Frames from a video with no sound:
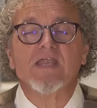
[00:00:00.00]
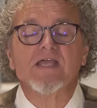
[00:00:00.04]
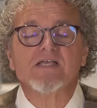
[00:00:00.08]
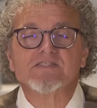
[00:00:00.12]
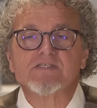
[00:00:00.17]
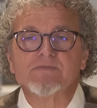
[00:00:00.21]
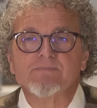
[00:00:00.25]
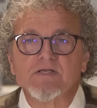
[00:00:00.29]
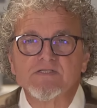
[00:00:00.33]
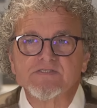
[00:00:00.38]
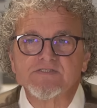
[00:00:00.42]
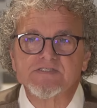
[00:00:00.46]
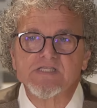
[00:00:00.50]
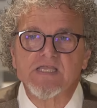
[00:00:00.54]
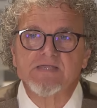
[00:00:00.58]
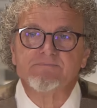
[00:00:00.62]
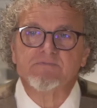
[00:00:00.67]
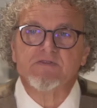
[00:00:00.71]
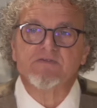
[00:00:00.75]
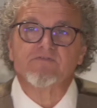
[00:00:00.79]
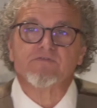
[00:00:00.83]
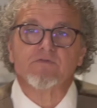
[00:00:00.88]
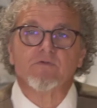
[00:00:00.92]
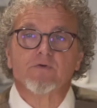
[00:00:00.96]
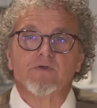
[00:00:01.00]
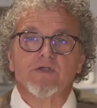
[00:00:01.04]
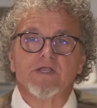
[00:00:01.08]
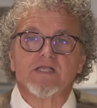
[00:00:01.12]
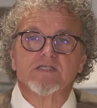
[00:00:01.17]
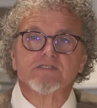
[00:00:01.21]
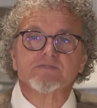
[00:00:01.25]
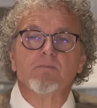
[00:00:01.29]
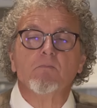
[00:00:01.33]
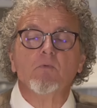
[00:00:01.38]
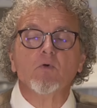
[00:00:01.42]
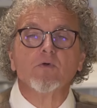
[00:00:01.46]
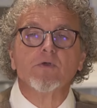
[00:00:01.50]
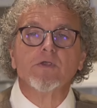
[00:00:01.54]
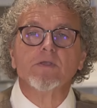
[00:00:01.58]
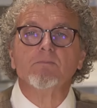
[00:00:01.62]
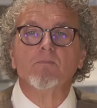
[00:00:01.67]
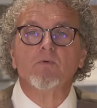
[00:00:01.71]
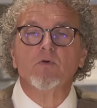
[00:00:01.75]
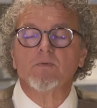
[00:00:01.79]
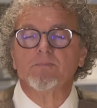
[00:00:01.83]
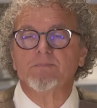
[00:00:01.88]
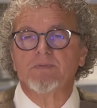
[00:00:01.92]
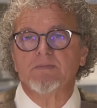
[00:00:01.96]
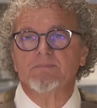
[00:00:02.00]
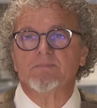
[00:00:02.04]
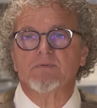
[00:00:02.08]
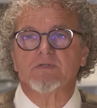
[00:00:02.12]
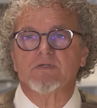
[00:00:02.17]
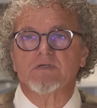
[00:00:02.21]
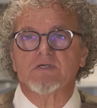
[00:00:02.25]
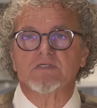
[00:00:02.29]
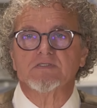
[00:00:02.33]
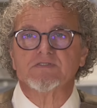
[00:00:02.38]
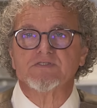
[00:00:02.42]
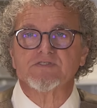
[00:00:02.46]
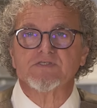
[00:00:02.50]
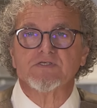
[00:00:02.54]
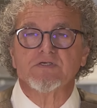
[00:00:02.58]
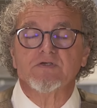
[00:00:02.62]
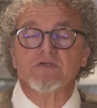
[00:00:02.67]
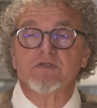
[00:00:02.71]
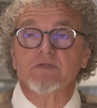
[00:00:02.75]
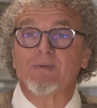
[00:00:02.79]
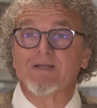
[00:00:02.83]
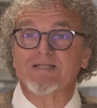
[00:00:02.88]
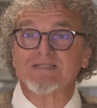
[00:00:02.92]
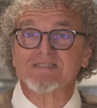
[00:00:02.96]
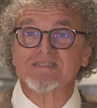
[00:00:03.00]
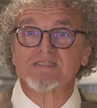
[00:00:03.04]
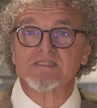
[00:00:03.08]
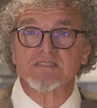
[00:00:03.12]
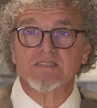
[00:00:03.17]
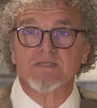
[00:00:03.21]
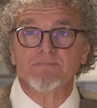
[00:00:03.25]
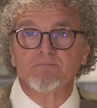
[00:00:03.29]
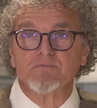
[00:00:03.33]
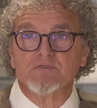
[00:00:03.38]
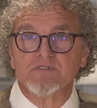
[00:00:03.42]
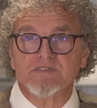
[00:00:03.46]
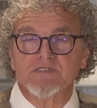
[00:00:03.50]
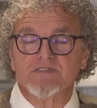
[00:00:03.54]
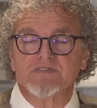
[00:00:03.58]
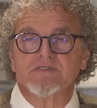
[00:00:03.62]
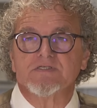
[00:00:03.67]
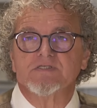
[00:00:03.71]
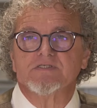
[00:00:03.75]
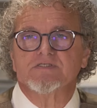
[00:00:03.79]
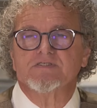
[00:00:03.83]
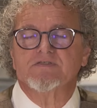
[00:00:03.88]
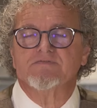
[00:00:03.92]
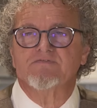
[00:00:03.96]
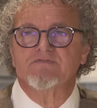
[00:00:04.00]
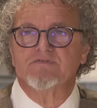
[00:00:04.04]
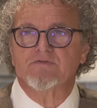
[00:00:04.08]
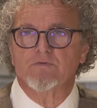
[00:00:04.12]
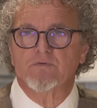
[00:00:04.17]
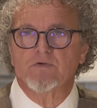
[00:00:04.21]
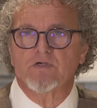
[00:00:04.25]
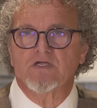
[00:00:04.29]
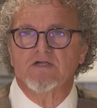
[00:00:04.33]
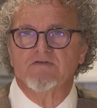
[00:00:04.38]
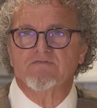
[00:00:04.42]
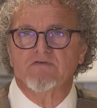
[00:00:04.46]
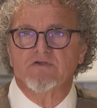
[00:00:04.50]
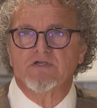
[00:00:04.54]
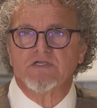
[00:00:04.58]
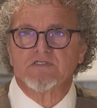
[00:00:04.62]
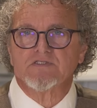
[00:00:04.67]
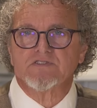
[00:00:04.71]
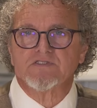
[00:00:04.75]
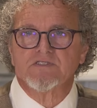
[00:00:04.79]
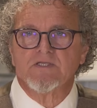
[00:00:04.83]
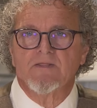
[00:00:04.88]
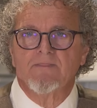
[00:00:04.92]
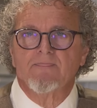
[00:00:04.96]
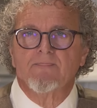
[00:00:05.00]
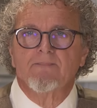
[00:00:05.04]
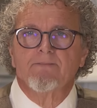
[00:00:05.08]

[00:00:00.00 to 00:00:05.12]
asked about safety flooring as more and more people are concerned about the slip resistance of floor coverings.